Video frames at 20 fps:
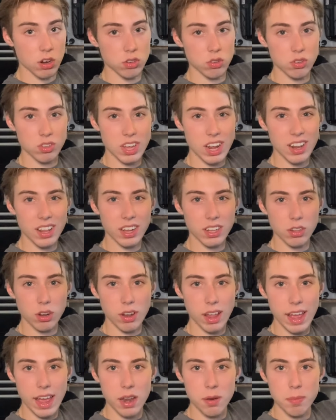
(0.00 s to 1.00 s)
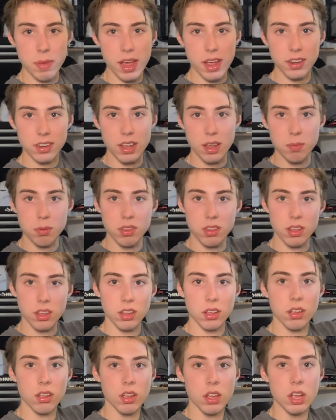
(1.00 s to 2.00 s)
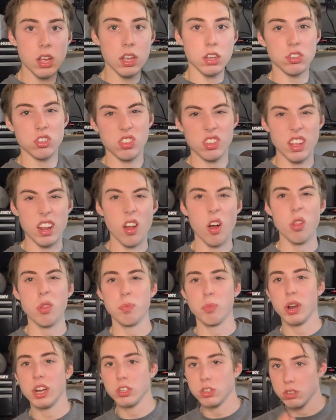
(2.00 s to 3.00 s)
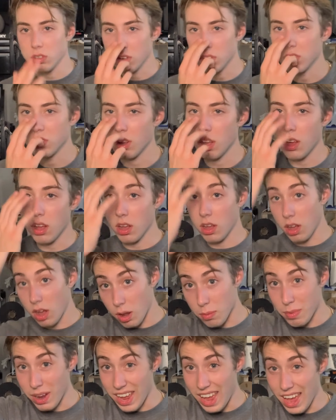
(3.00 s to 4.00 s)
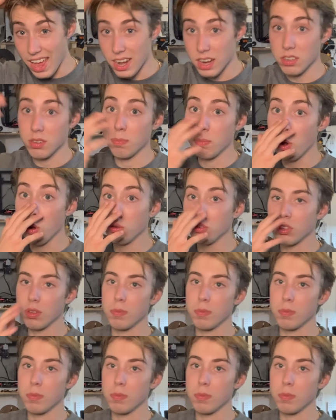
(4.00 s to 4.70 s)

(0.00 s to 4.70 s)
So it's kind of like a little headband type thing, just that all the pressure's on my head as opposed to